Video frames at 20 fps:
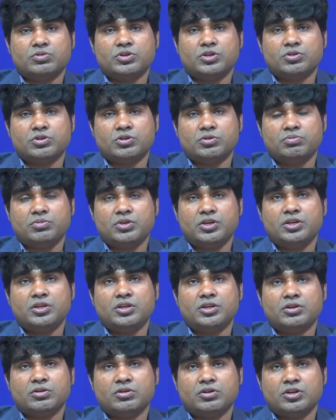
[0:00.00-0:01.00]

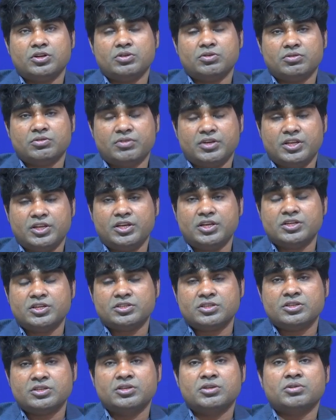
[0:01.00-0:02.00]
mean or
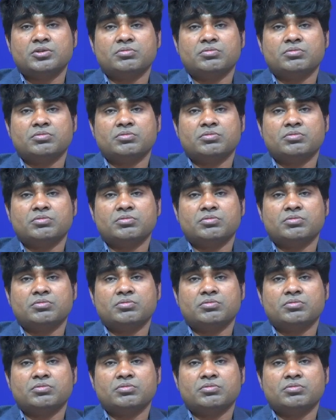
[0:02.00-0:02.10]
variance,